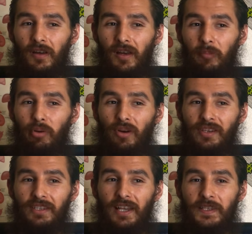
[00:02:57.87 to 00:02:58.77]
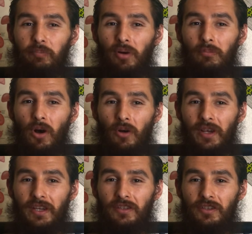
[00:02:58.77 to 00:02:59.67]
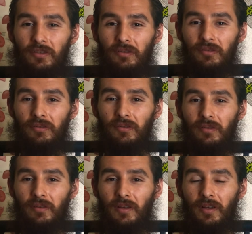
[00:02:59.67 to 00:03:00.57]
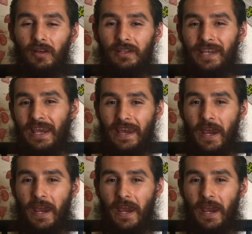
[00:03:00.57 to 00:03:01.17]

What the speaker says: a person that's promoting to take